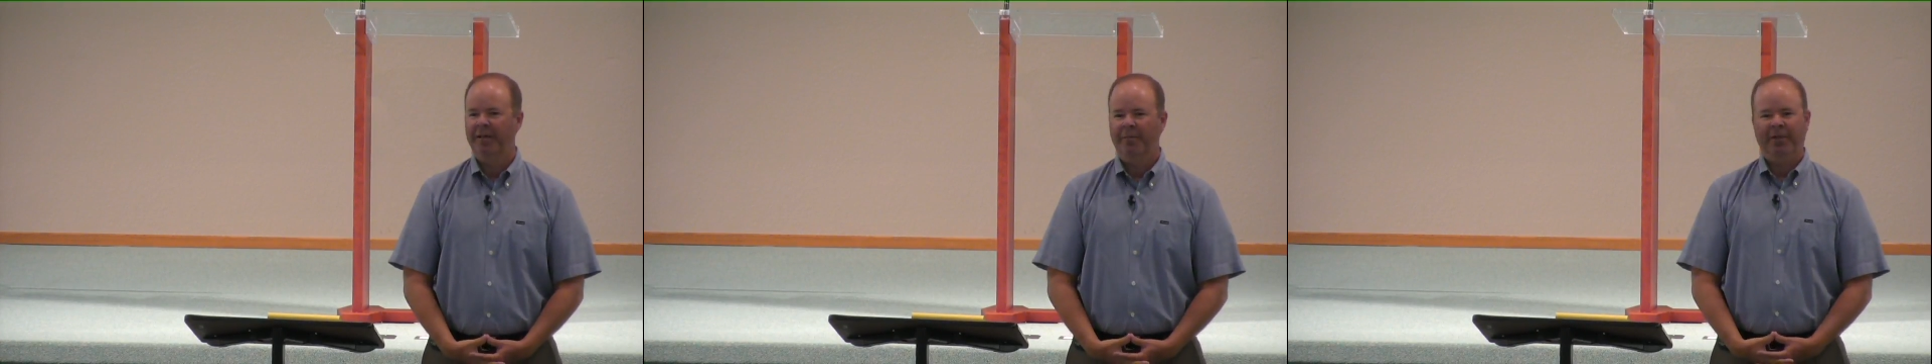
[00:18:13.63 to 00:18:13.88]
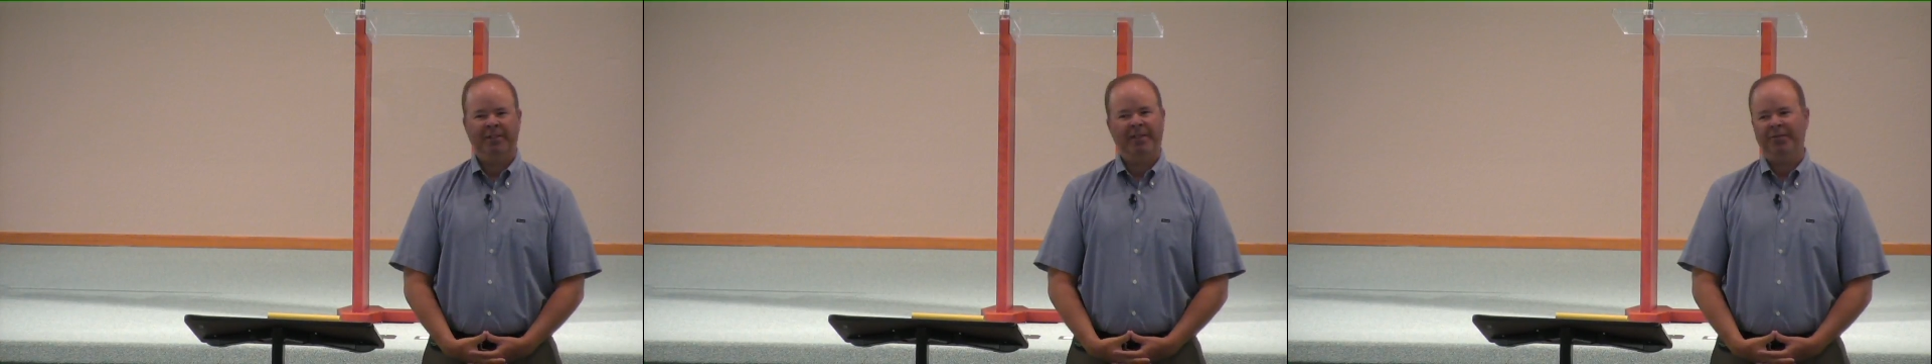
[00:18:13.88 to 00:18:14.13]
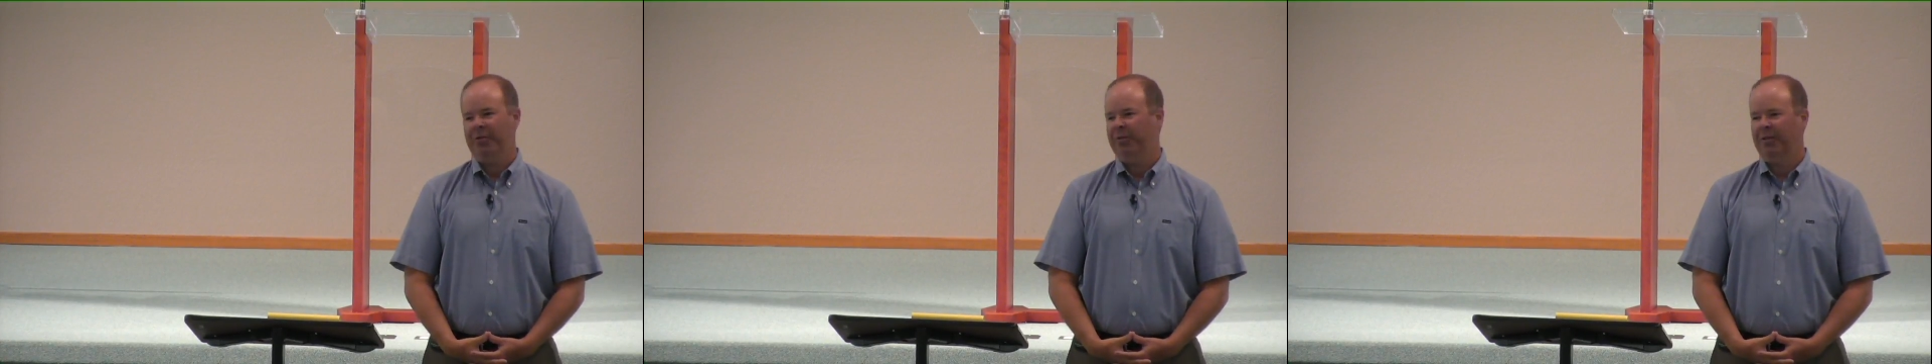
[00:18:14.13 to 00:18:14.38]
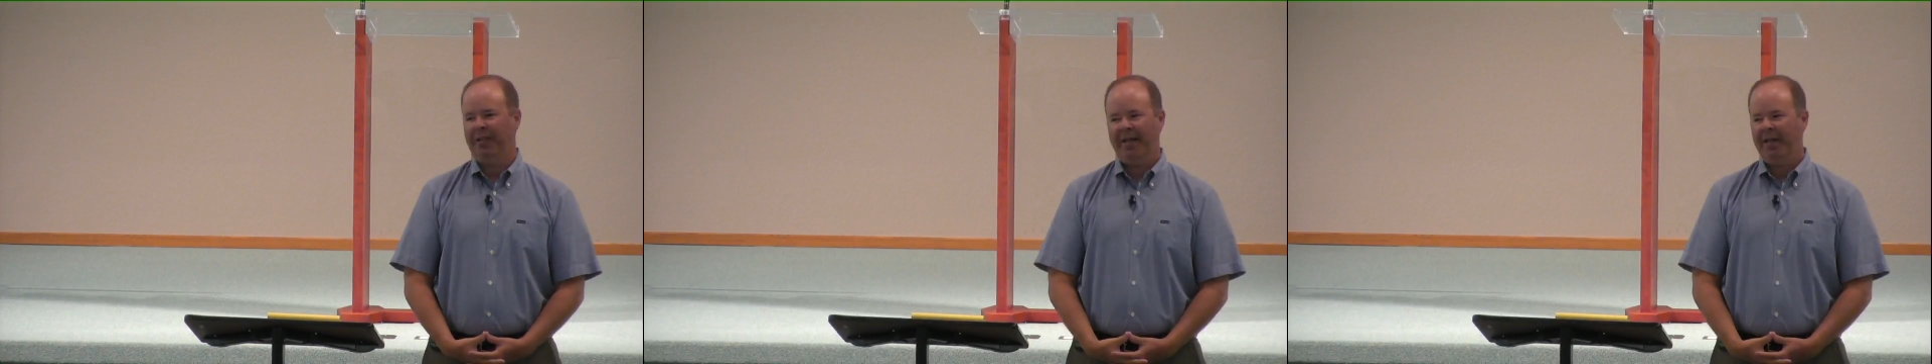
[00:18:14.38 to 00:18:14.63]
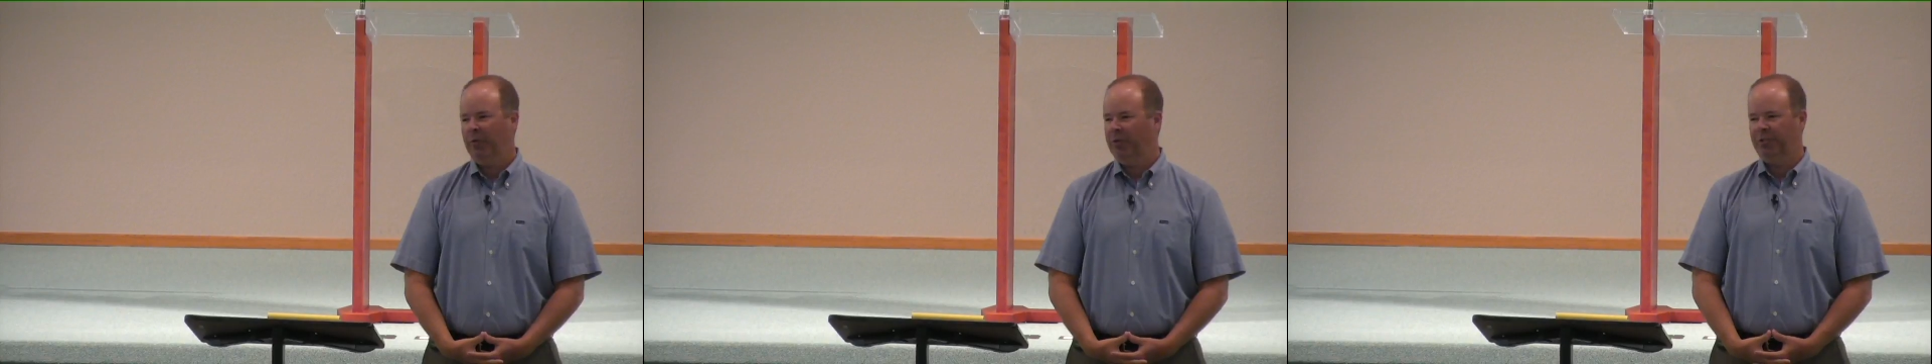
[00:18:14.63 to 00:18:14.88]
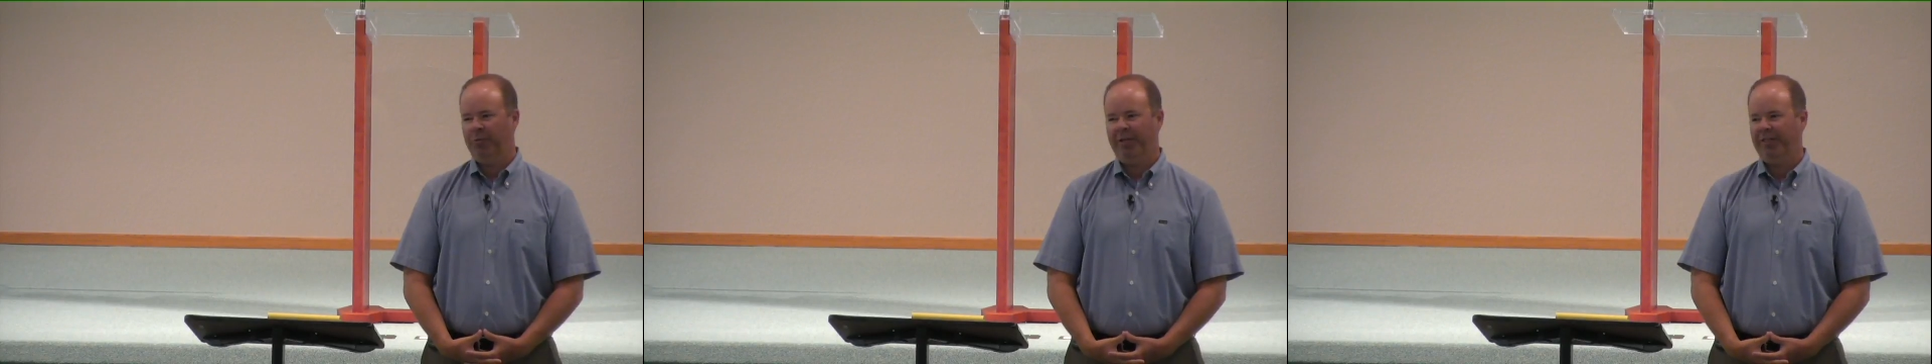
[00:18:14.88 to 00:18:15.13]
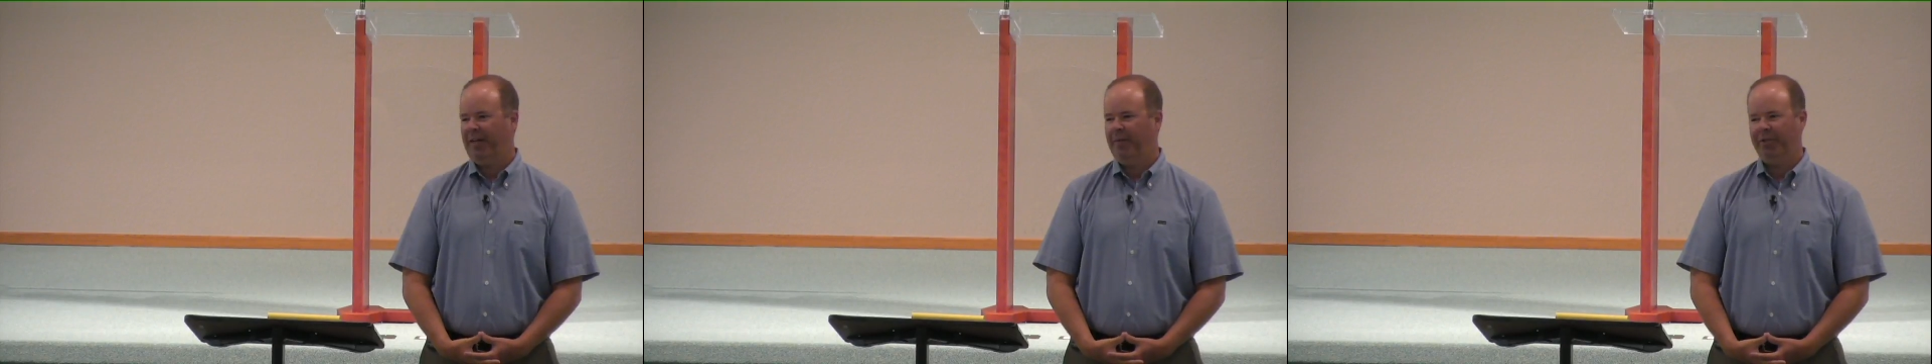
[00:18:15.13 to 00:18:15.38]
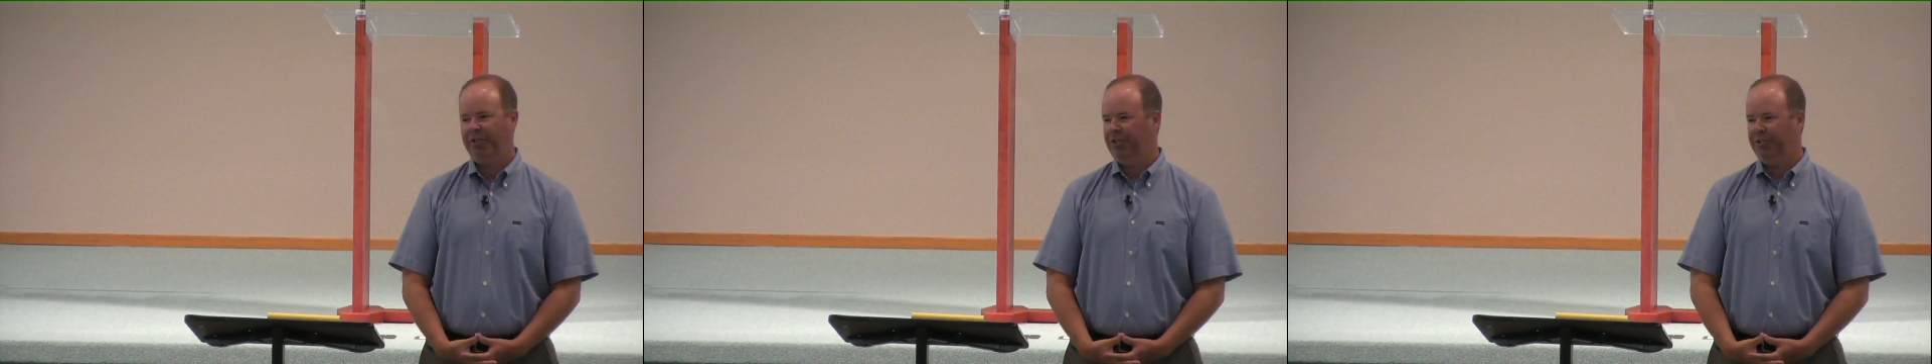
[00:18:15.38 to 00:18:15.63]
because I don't use language when I tie
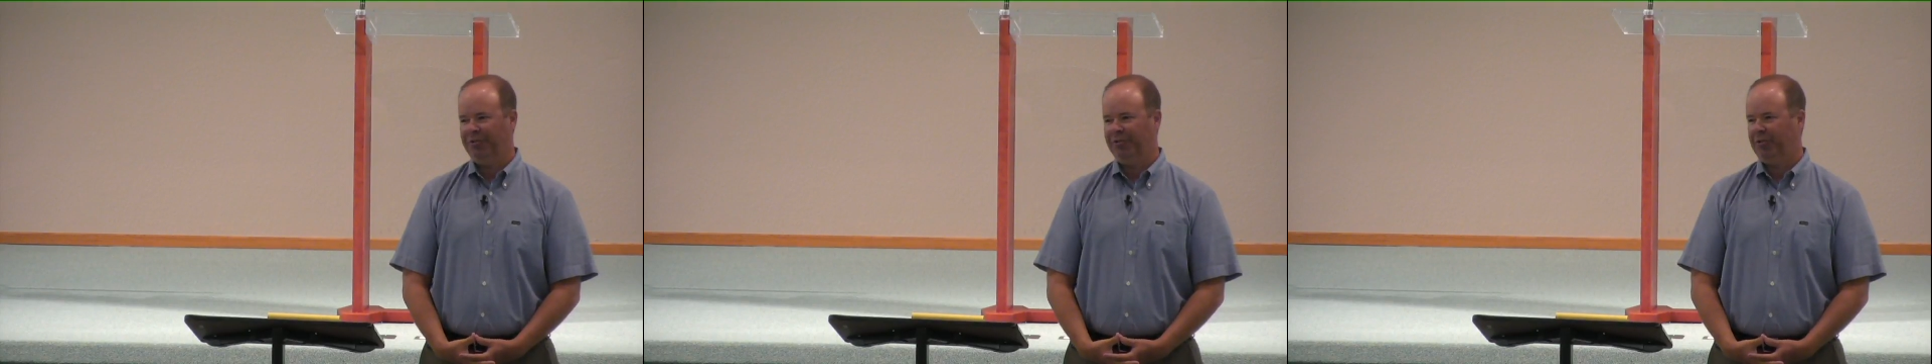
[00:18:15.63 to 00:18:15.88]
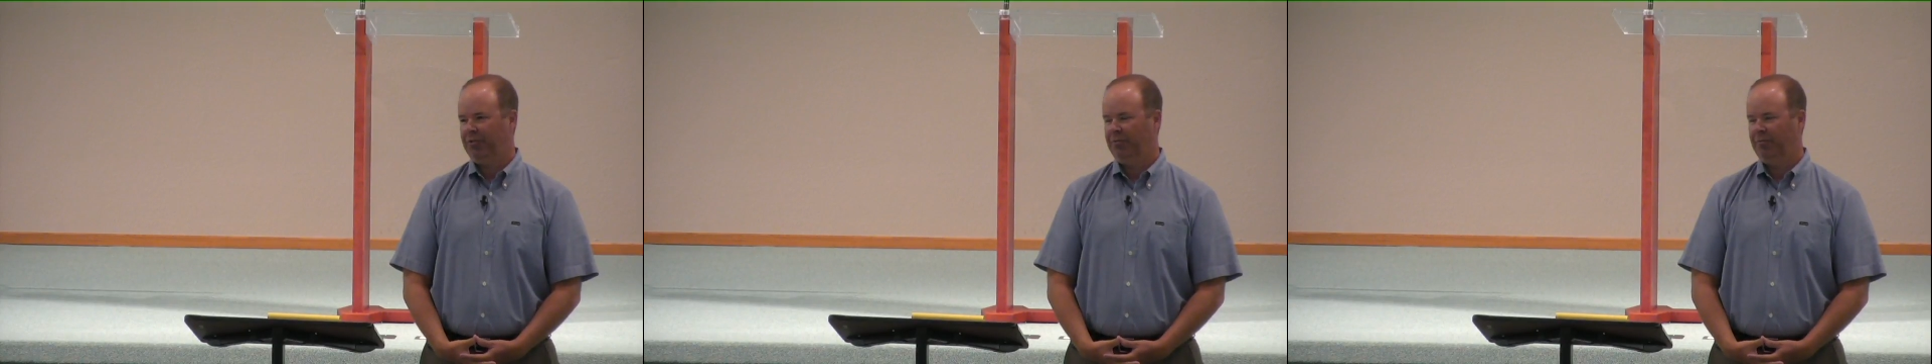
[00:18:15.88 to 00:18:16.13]
my shoes.